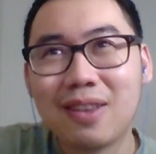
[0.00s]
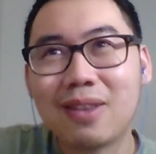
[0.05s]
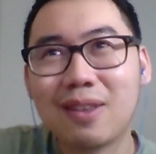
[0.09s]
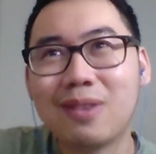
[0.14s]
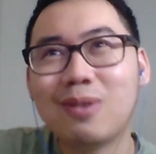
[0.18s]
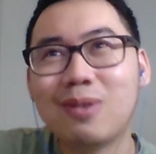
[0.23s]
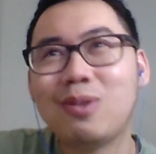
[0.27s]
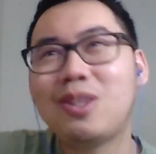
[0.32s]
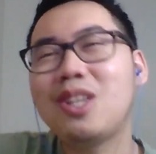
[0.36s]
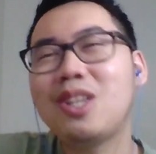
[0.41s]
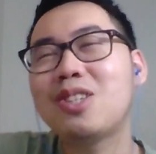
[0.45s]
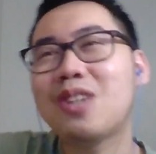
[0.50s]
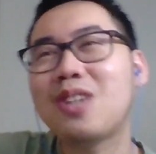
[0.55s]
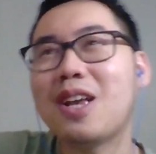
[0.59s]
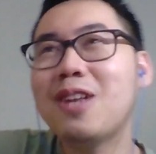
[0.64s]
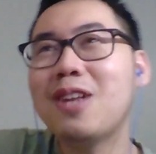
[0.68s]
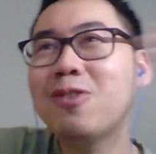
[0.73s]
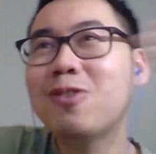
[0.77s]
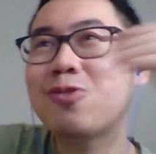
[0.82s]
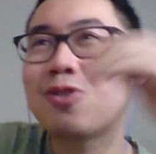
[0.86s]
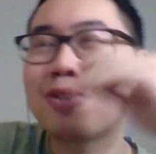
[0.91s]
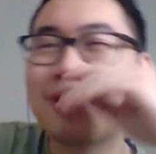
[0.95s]
this
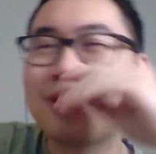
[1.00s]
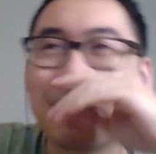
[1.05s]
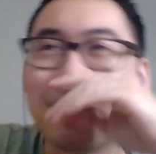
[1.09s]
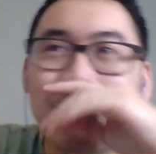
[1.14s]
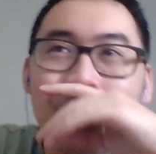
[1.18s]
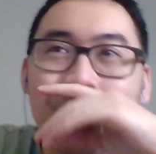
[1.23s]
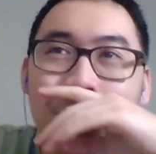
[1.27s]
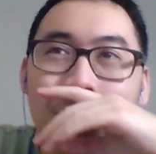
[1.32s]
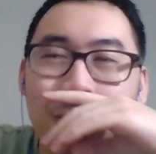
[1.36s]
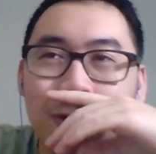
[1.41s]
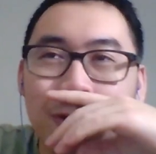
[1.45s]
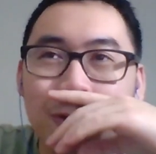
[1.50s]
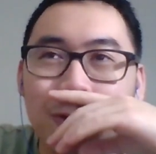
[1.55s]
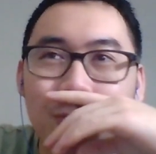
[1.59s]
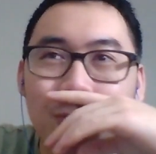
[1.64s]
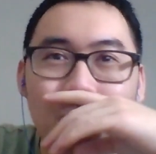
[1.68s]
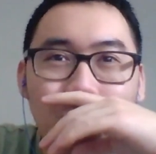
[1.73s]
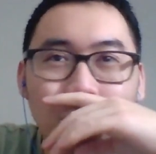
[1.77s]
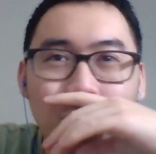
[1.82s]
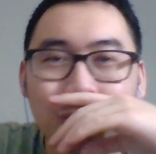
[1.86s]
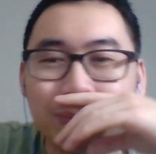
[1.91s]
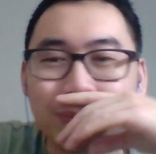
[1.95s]
interesting part of
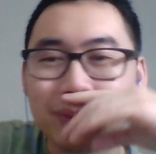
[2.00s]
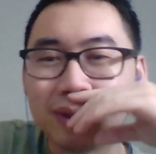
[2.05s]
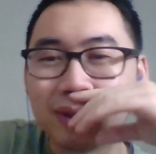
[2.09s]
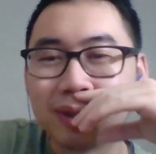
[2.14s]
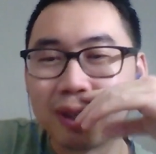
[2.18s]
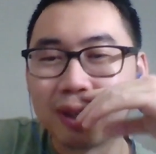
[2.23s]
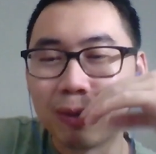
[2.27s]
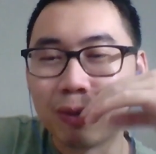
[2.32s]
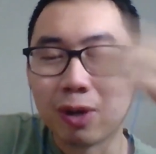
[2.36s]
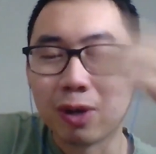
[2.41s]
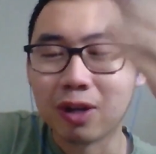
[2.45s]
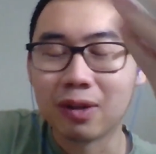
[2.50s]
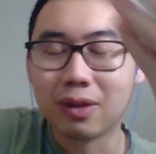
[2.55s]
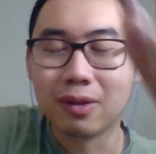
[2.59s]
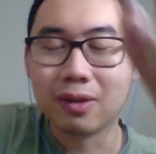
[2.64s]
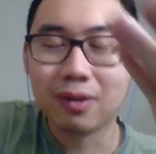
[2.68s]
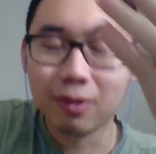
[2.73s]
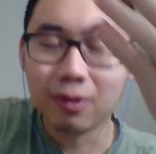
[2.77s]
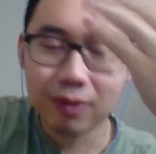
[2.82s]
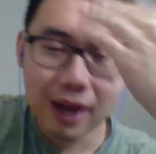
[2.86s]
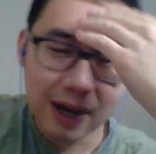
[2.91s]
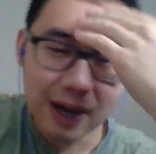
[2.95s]
world building where
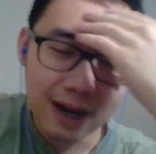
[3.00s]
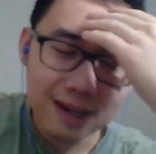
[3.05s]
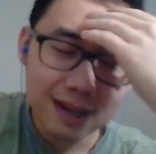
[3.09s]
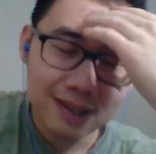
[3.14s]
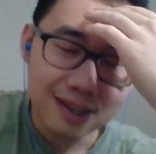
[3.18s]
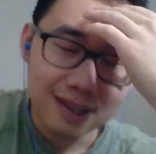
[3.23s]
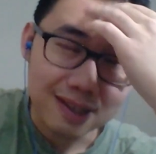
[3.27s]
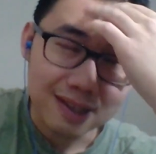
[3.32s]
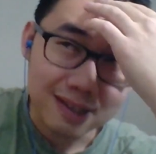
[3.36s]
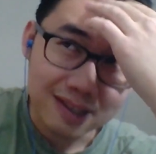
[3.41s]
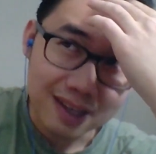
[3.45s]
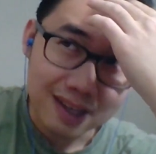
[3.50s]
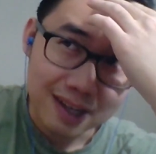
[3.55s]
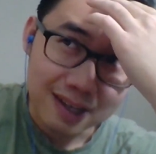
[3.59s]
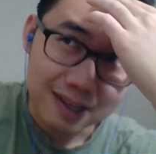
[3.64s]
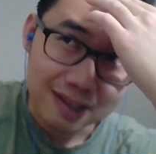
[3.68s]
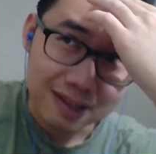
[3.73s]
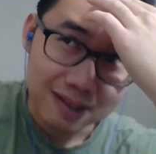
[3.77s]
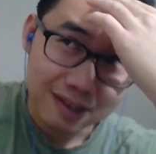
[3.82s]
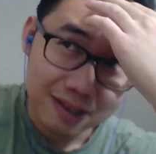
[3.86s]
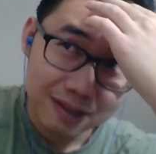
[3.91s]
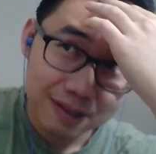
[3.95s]
Eisen
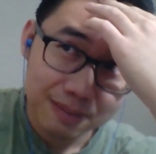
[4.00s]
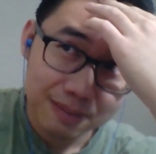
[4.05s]
says,